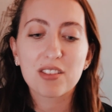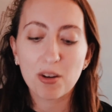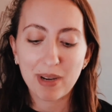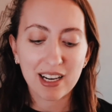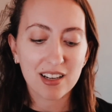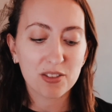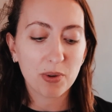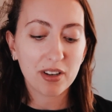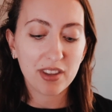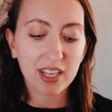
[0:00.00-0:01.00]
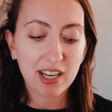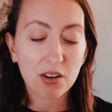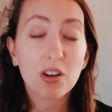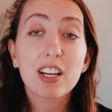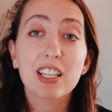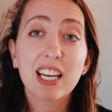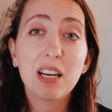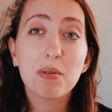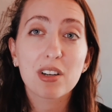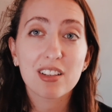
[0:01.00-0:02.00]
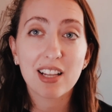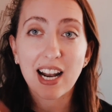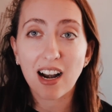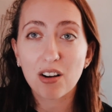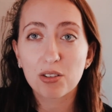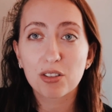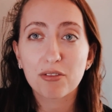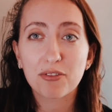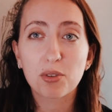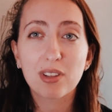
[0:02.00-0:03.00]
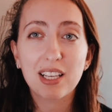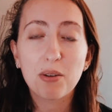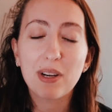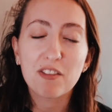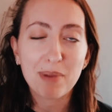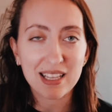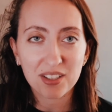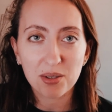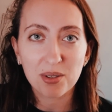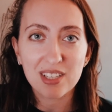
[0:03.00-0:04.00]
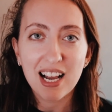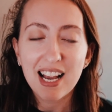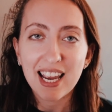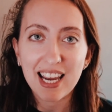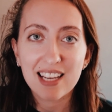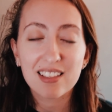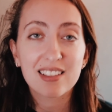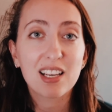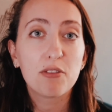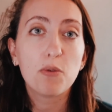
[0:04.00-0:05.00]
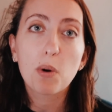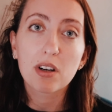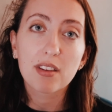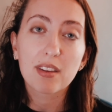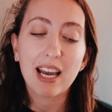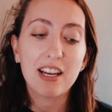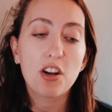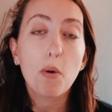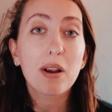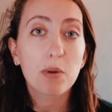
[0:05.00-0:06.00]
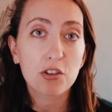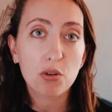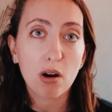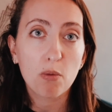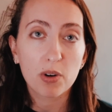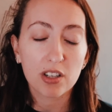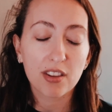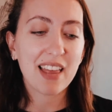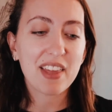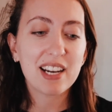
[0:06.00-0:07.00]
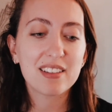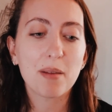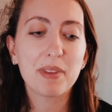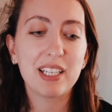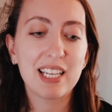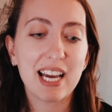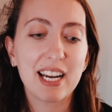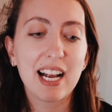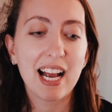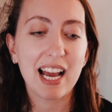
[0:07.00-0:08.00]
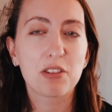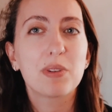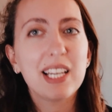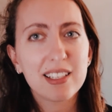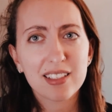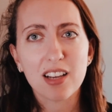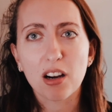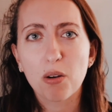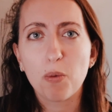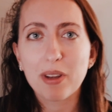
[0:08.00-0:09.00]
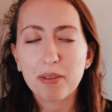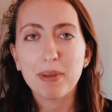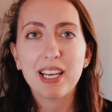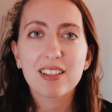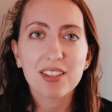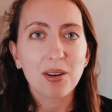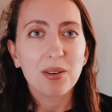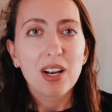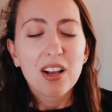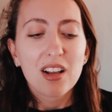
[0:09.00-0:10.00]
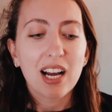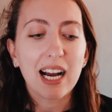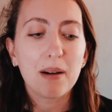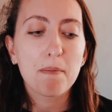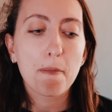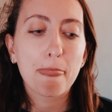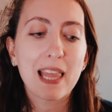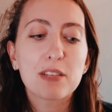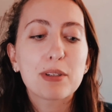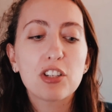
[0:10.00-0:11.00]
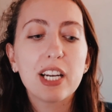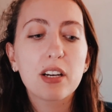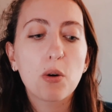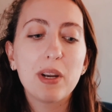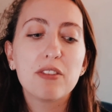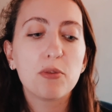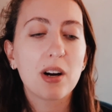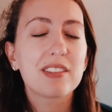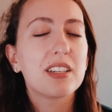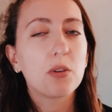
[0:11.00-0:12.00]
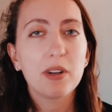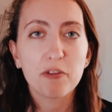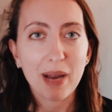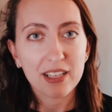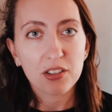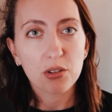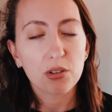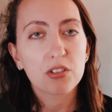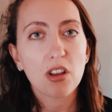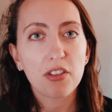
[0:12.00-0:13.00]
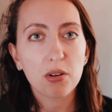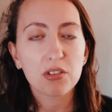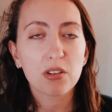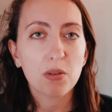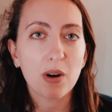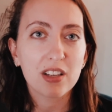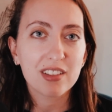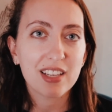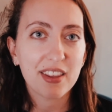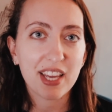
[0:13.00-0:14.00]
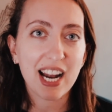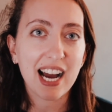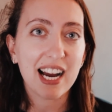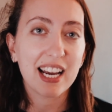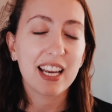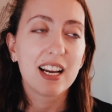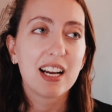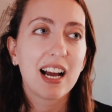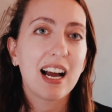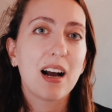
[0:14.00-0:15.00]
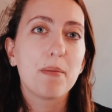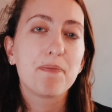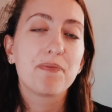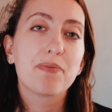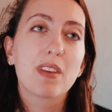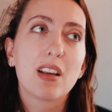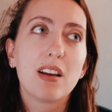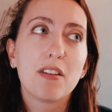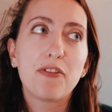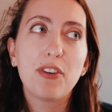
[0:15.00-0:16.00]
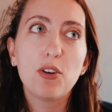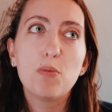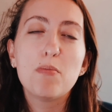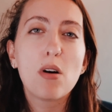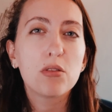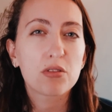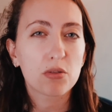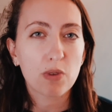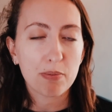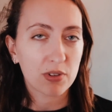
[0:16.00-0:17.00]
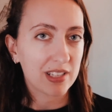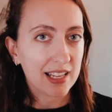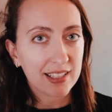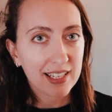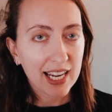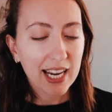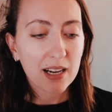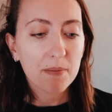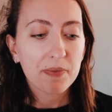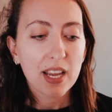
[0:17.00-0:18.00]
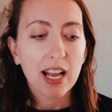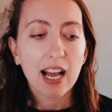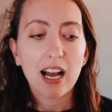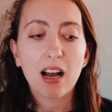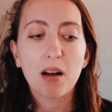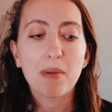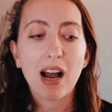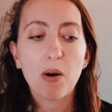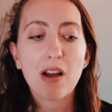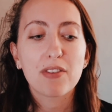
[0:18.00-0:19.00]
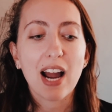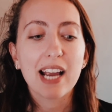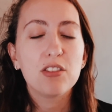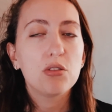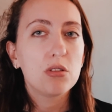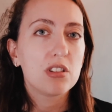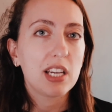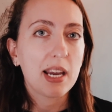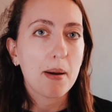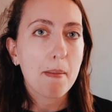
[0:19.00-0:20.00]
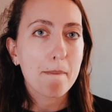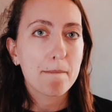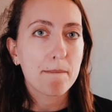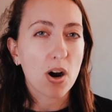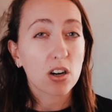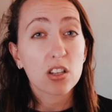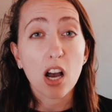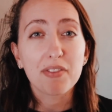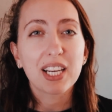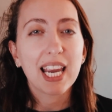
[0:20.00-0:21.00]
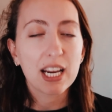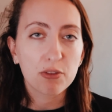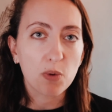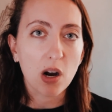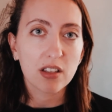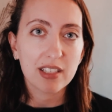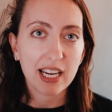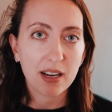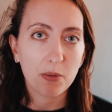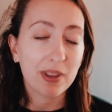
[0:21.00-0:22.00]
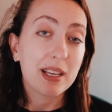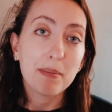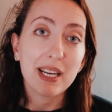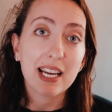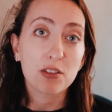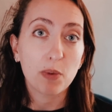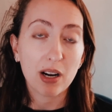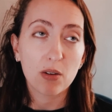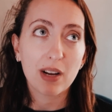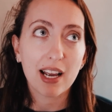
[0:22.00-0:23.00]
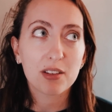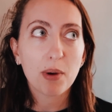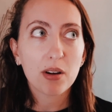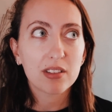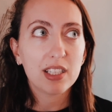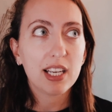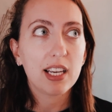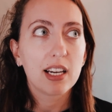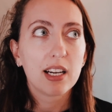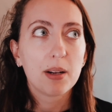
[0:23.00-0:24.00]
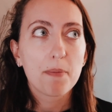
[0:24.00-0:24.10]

also because one of the earlier keywords that I learned for the Queen of Pentacles is self-worth and knowing what you are worth, and that is something that has really stuck with me. So um, especially the Queen of Wands and the Queen of Pentacles, those are the ones that I um, feel most represented in. Um, however, I do see parts of the King of Wands within me as well, as well as the